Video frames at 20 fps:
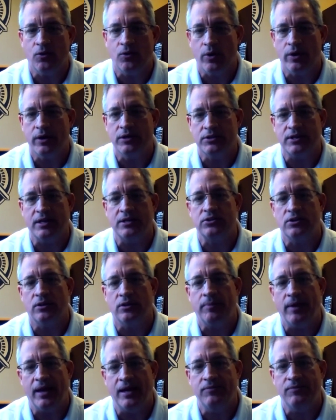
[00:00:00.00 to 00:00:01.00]
organizational
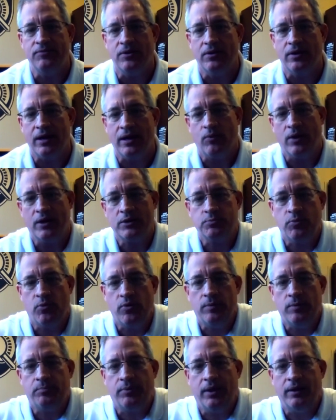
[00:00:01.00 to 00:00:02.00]
behavior at West
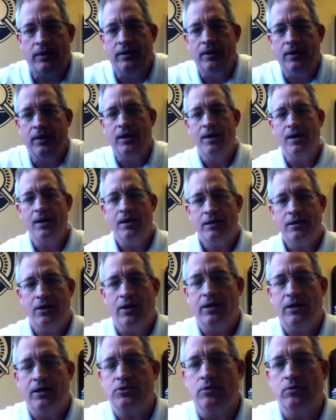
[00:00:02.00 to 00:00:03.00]
Point, but you know,
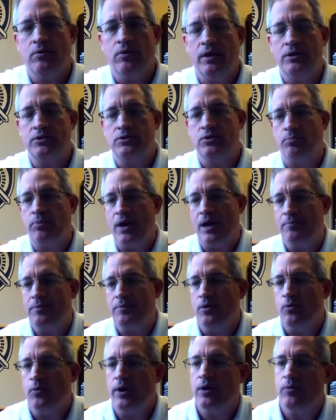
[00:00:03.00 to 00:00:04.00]
as you're as you're probably
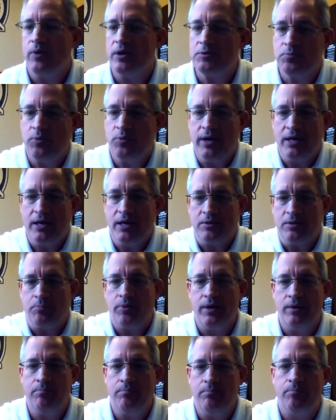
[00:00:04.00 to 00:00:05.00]
aware, West Point has a
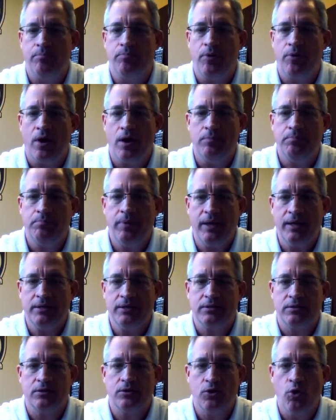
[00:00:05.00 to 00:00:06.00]
pretty broad-based
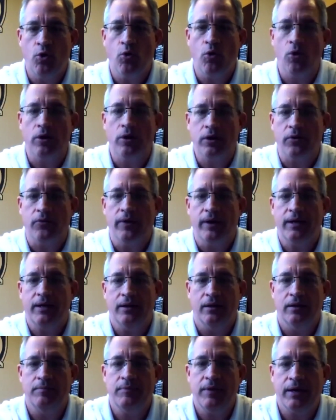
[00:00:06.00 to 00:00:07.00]
core
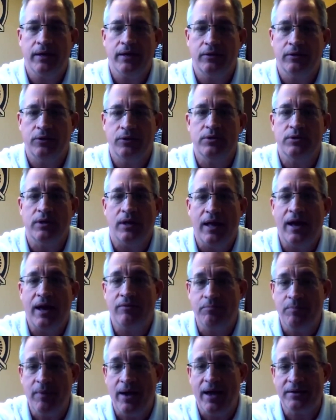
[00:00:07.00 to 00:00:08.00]
curriculum that includes a lot
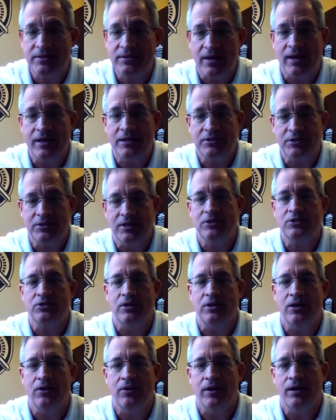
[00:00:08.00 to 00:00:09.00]
of math, science, and
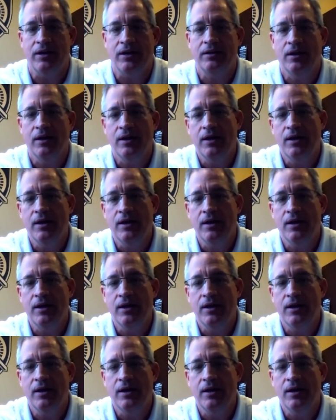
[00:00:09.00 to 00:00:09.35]
engineering.